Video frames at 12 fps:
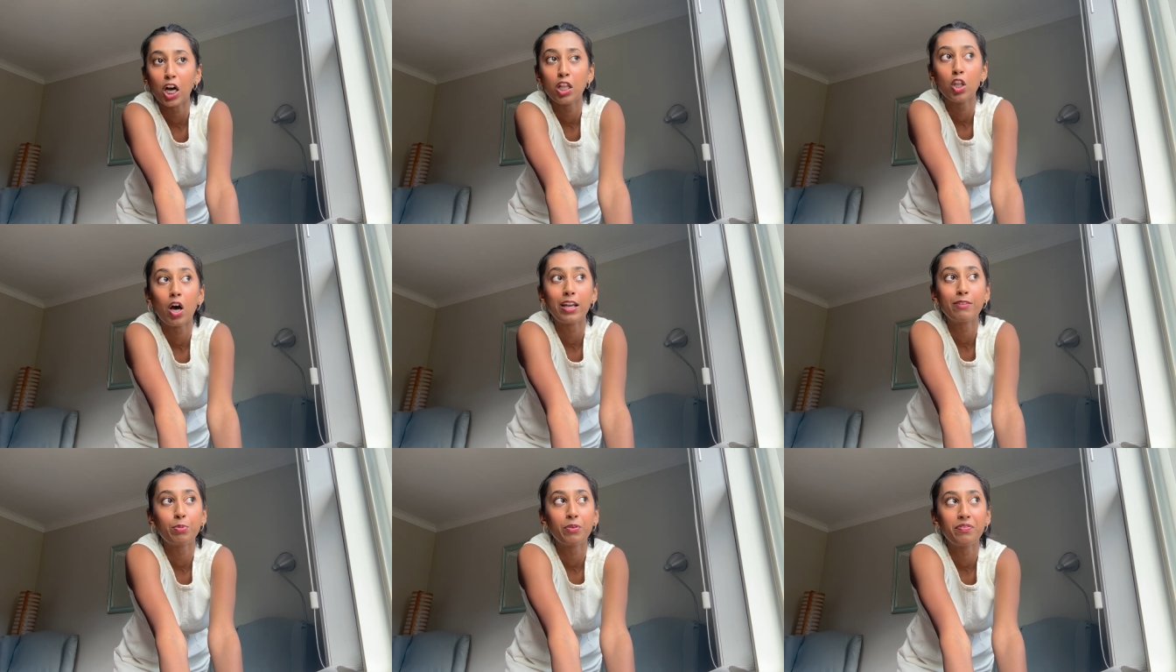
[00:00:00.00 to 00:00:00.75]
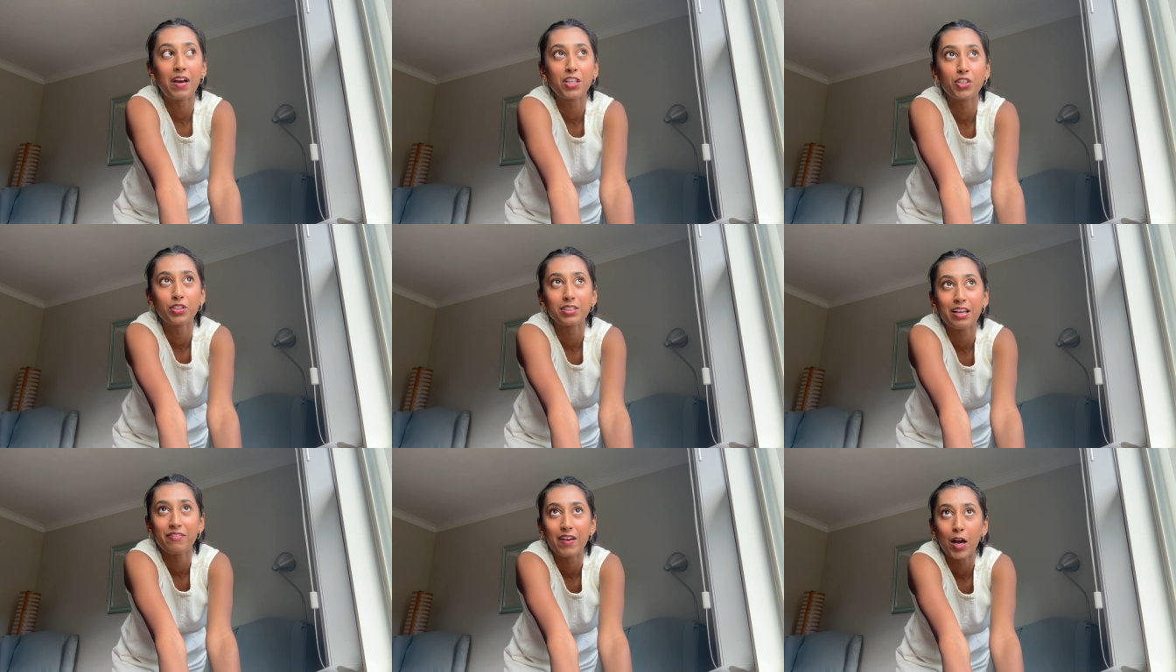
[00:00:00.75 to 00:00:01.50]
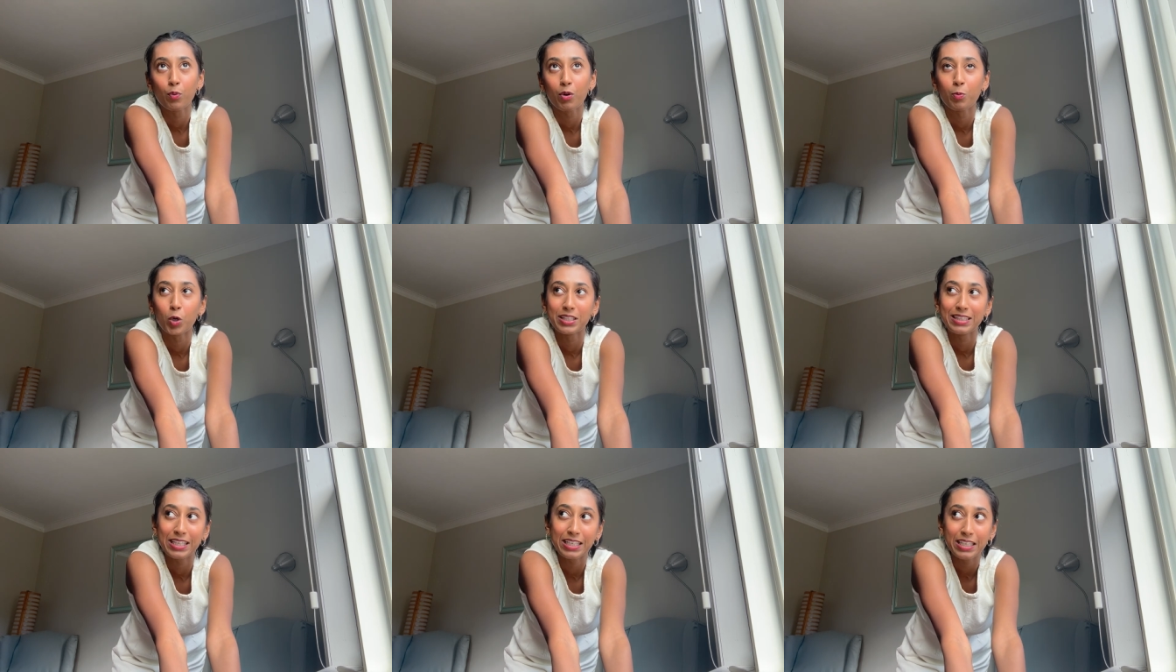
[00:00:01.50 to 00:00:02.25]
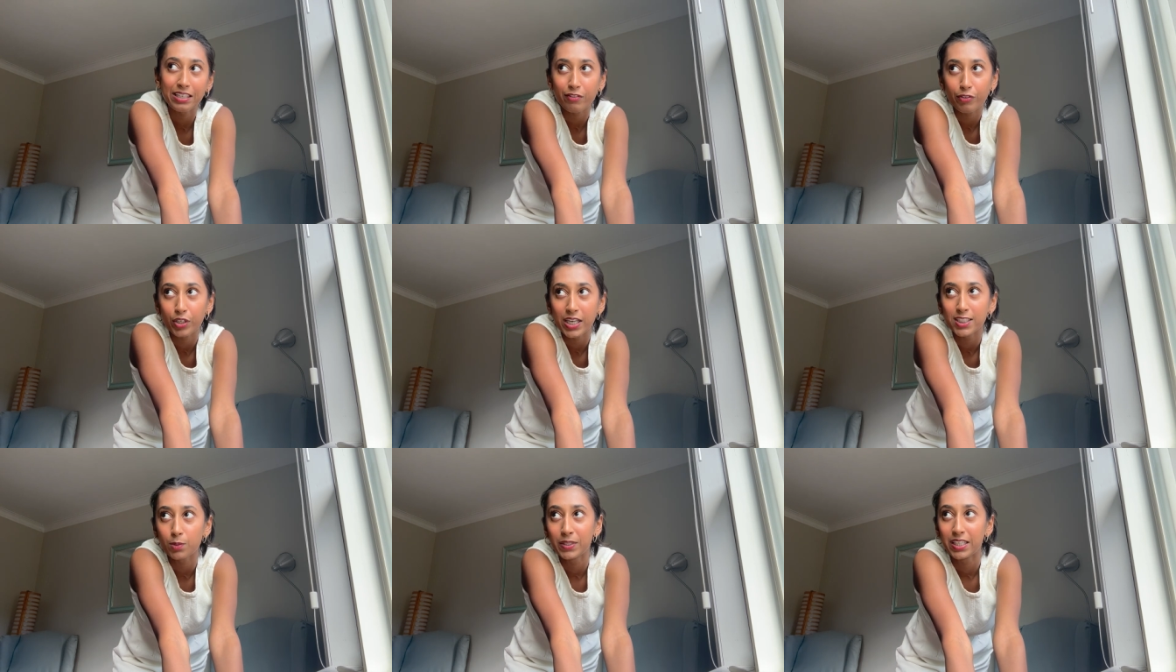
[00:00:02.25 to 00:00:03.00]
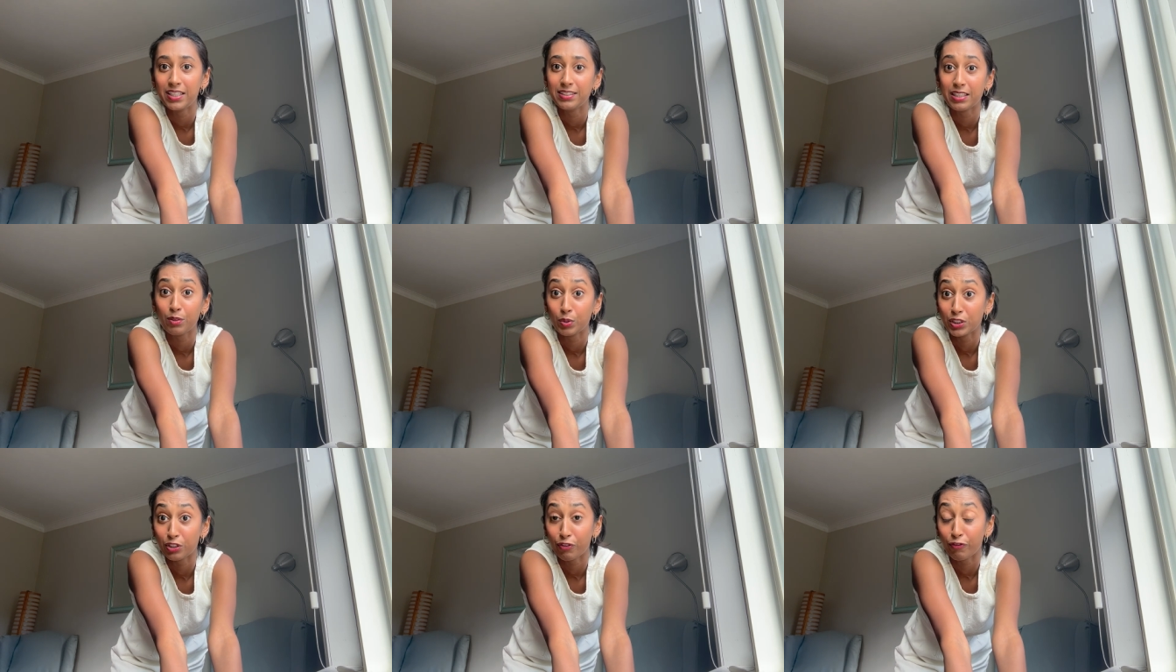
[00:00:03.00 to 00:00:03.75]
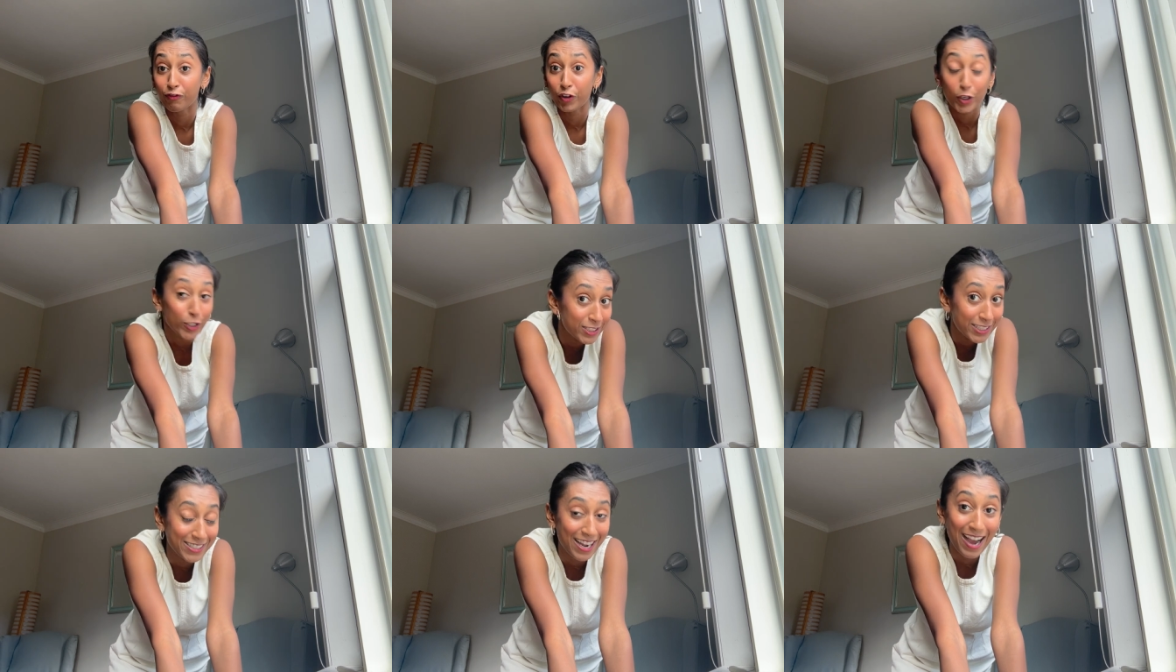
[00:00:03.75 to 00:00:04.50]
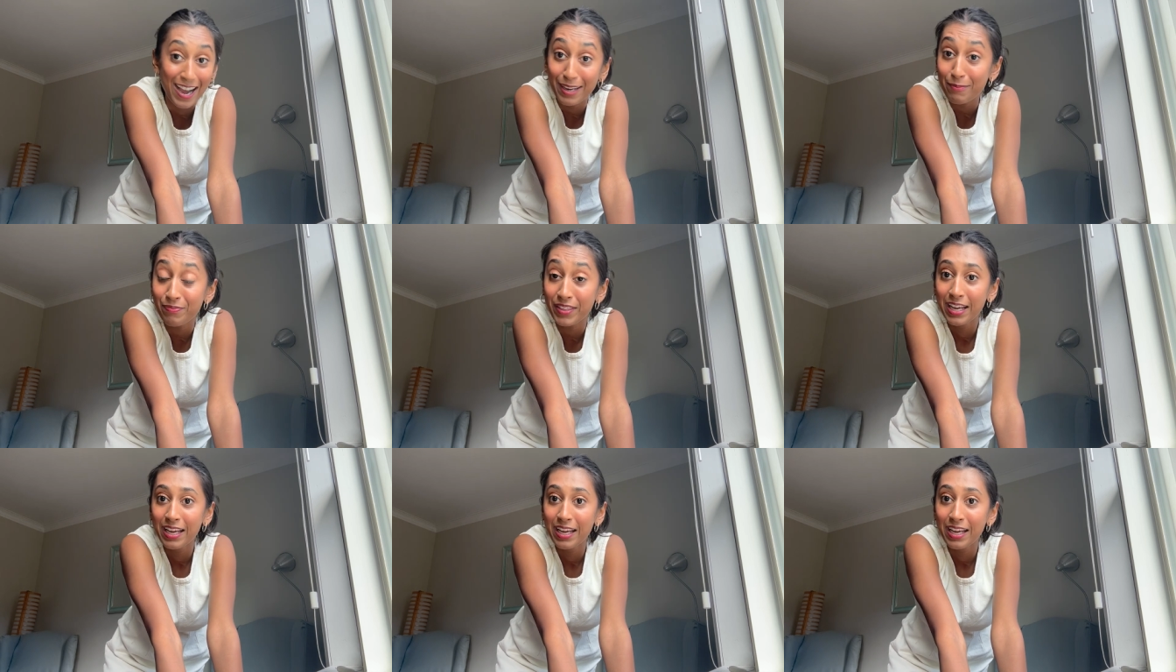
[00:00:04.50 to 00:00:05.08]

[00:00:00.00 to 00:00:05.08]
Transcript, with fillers: A lot of professors I found were more lenient for us because it was the first time